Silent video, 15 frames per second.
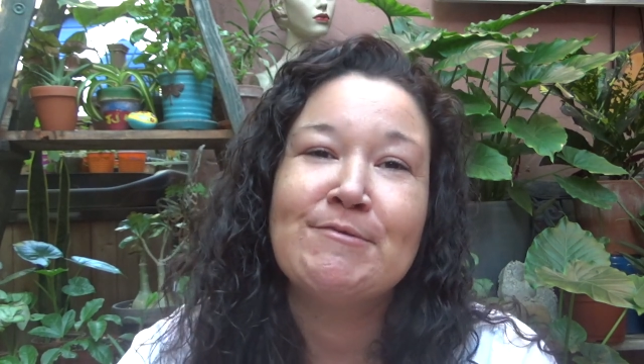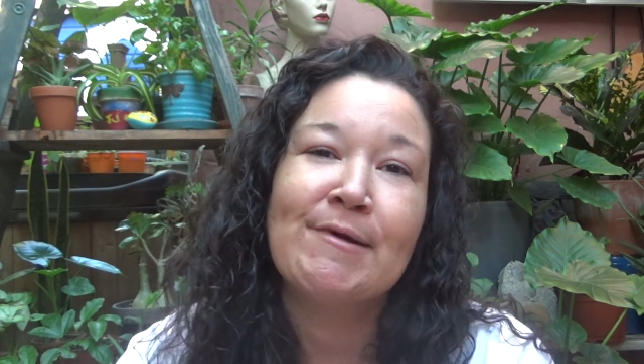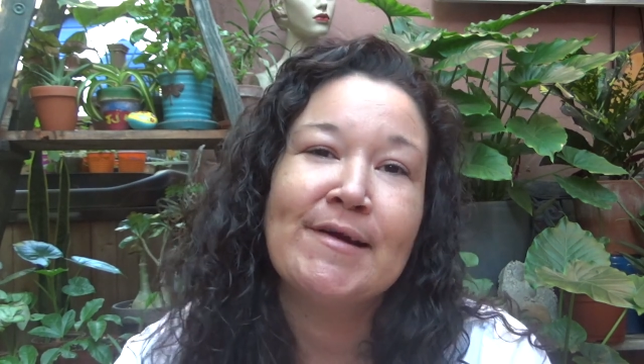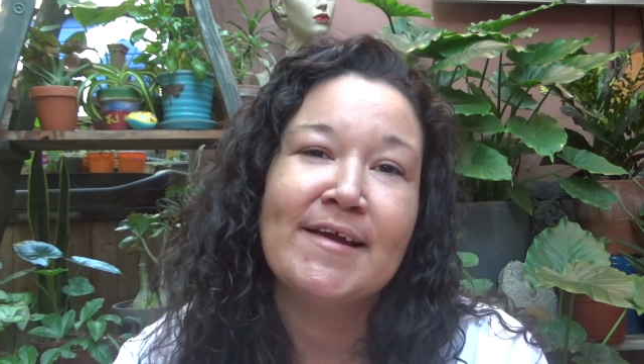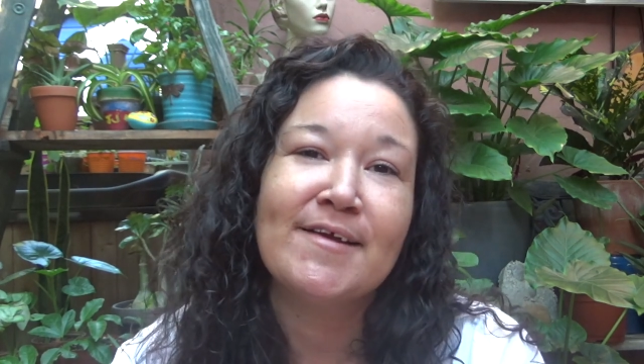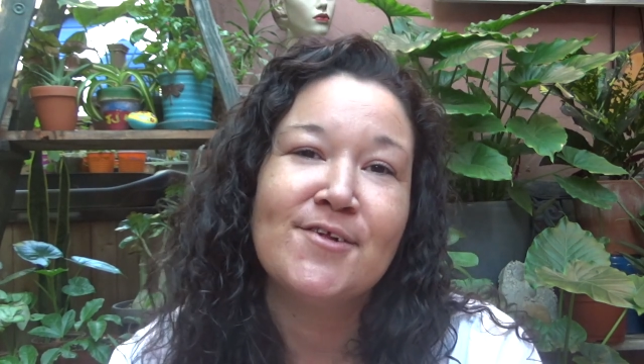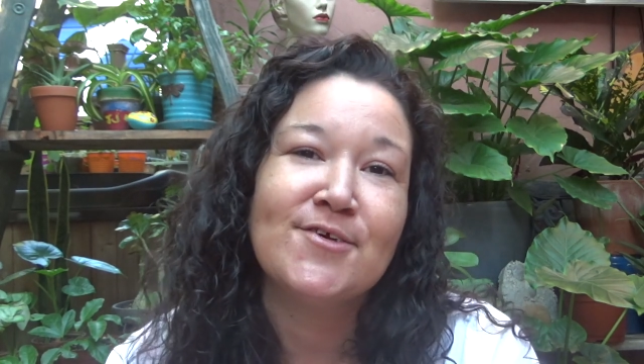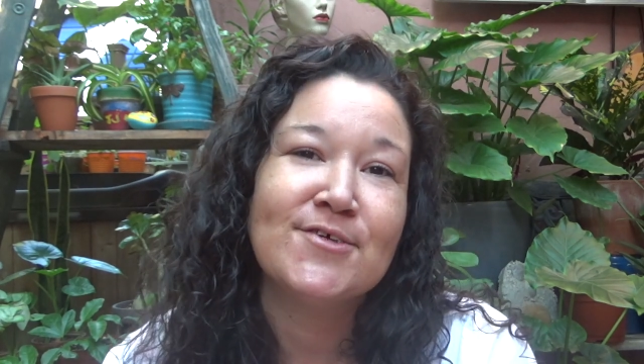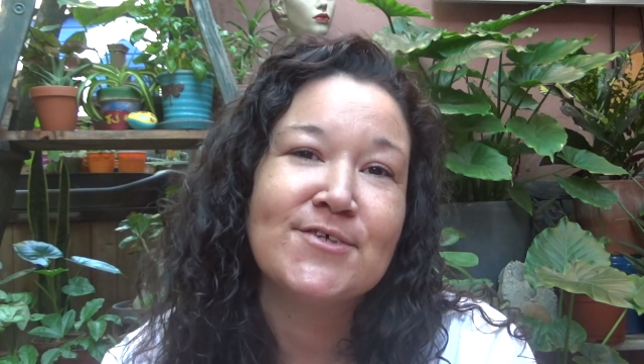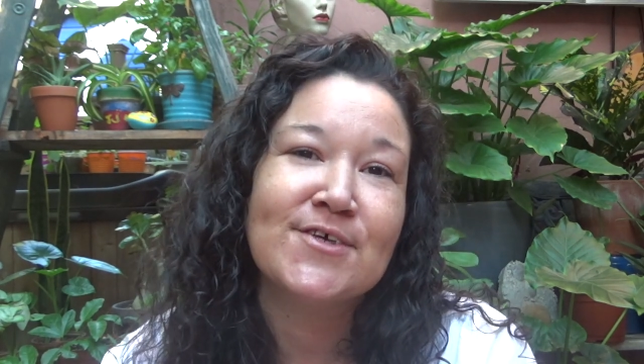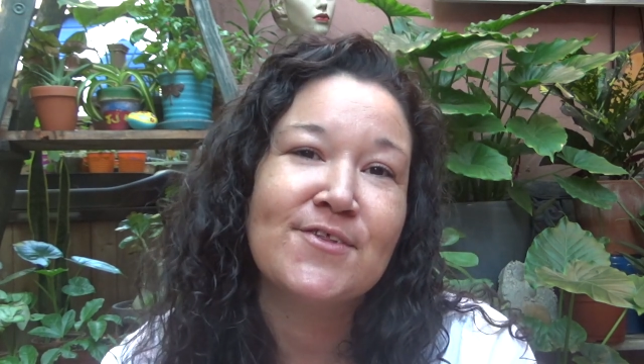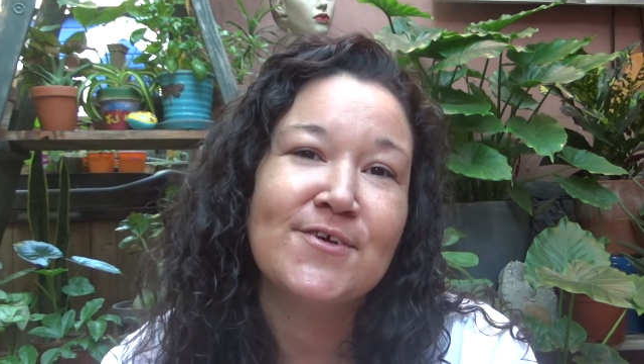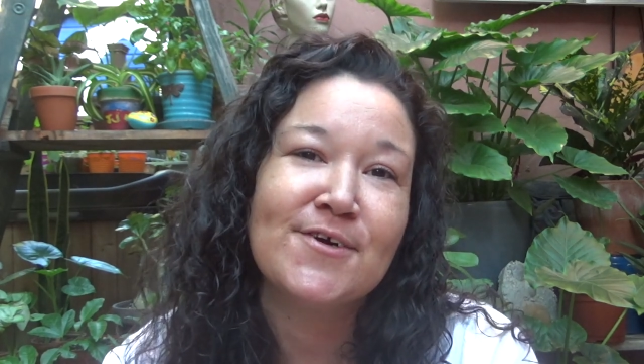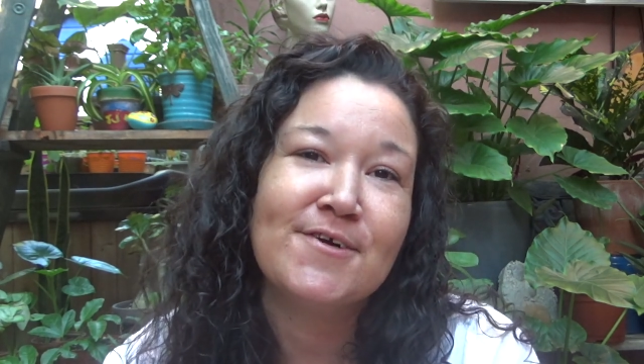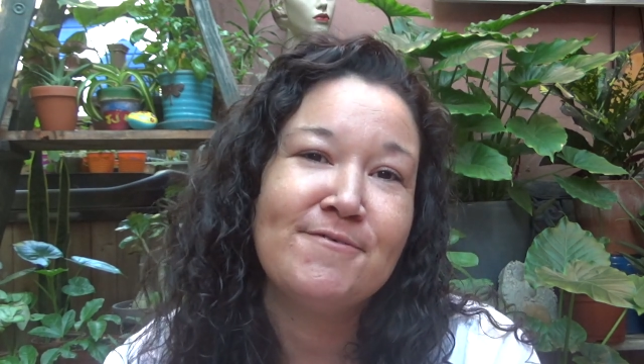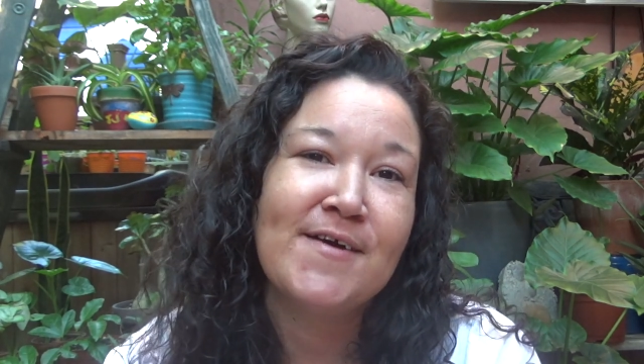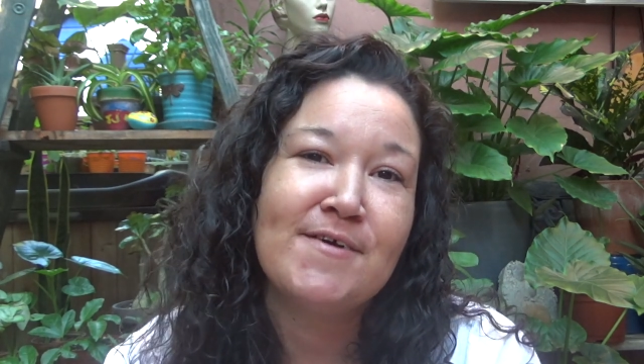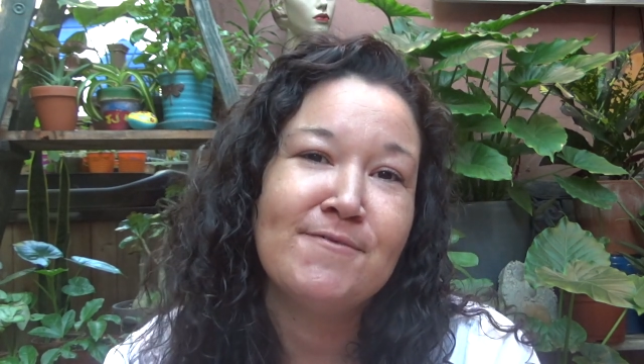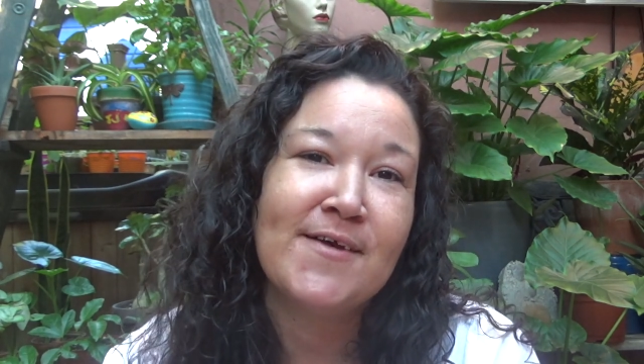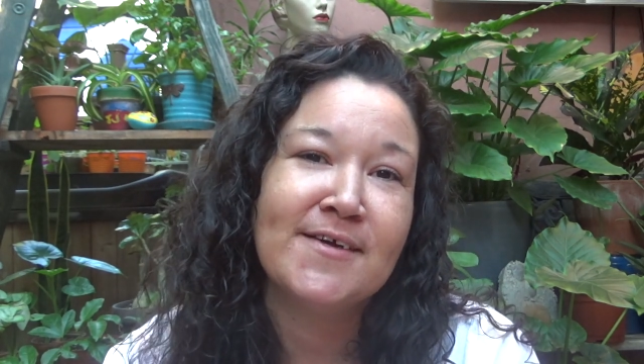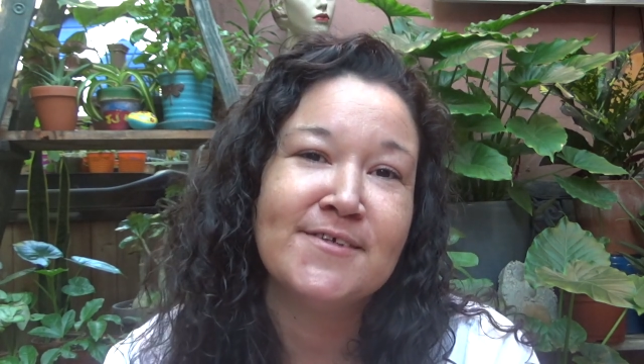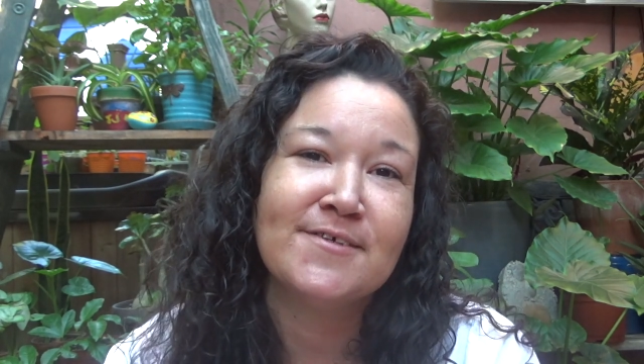We're getting close to
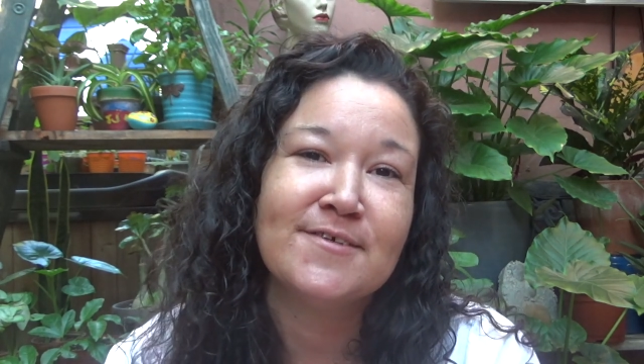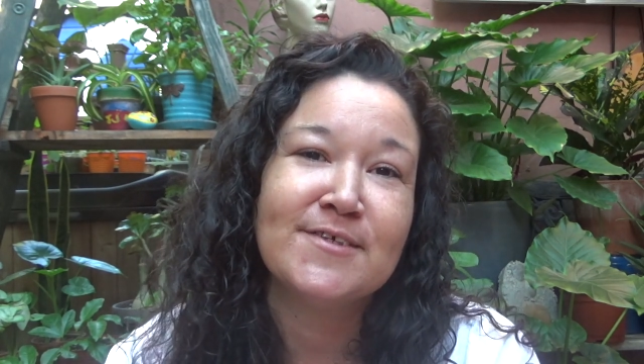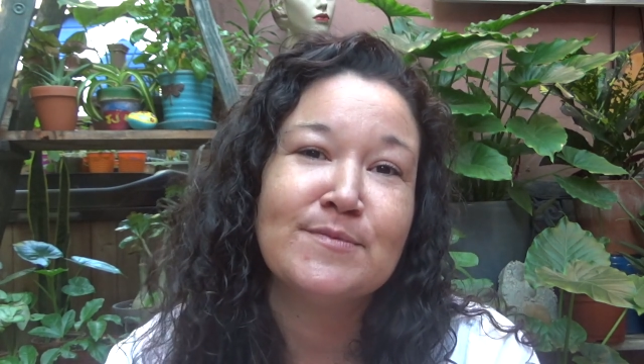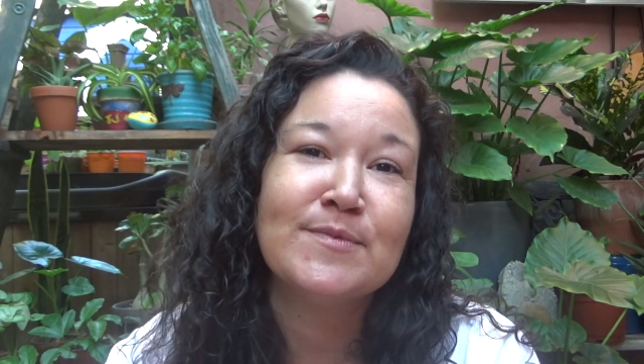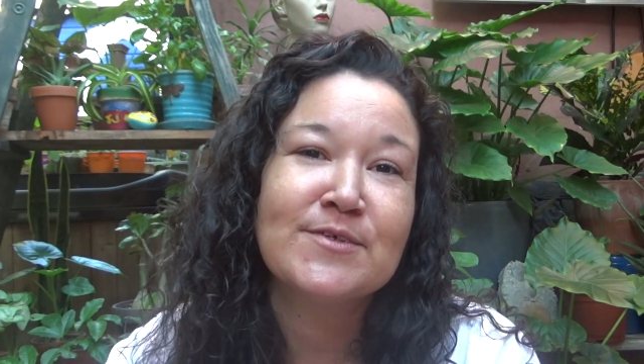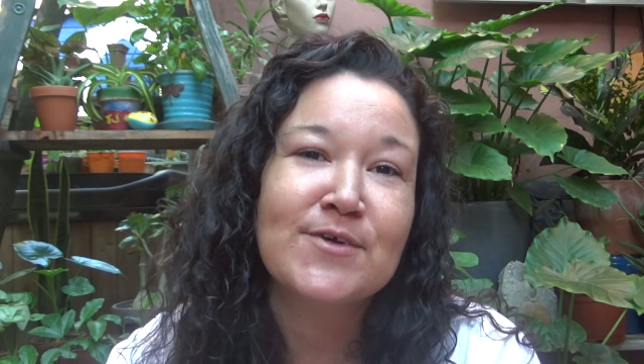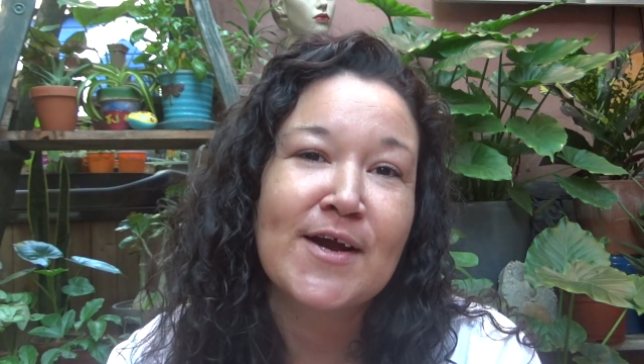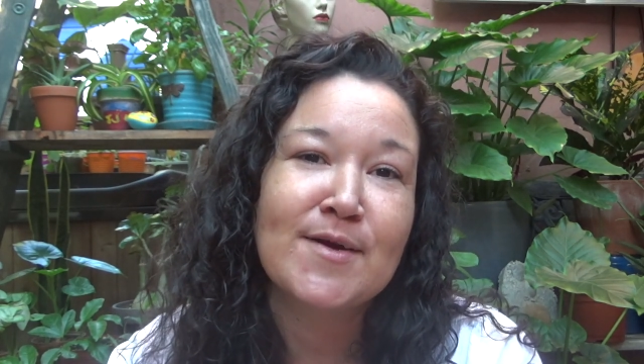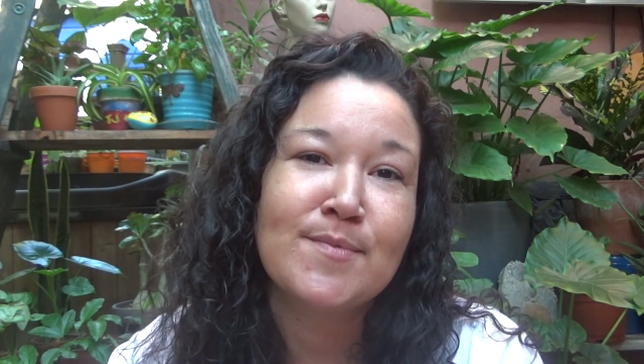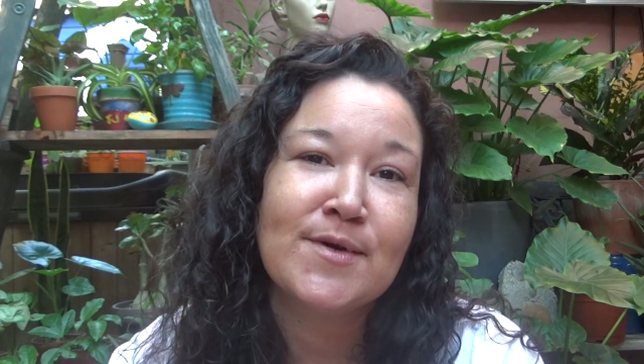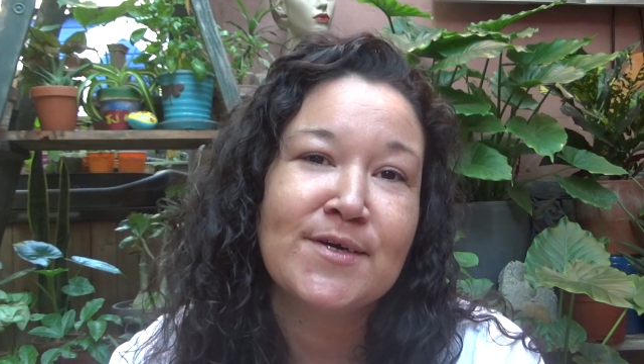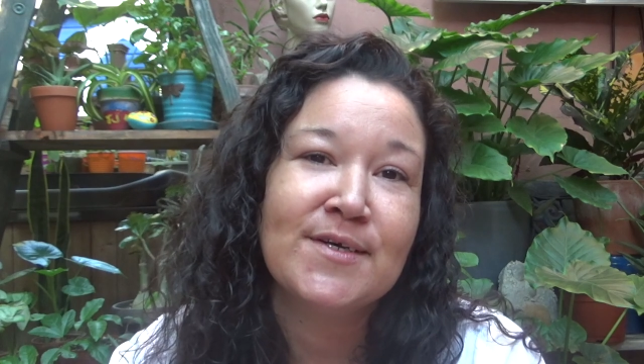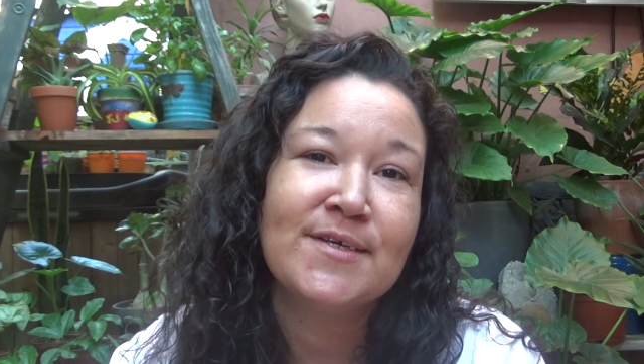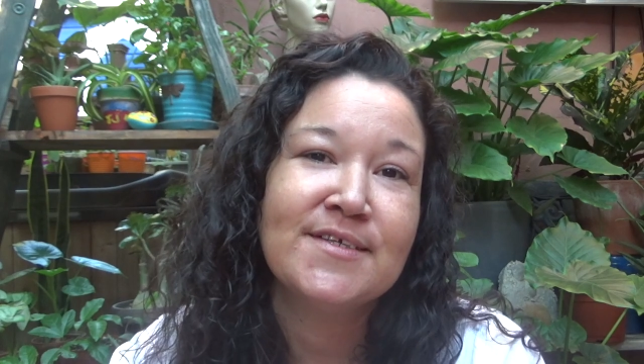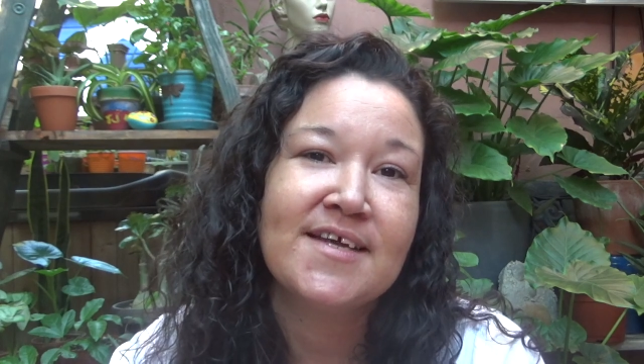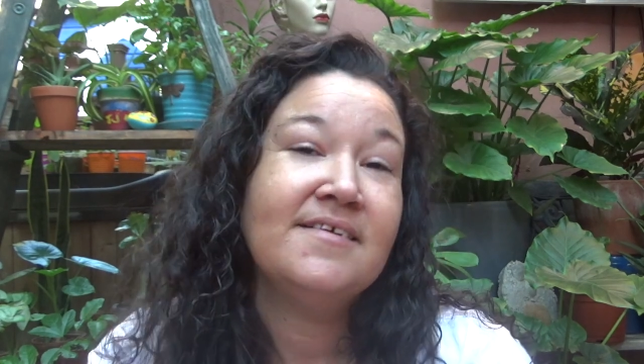35,000 subscribers.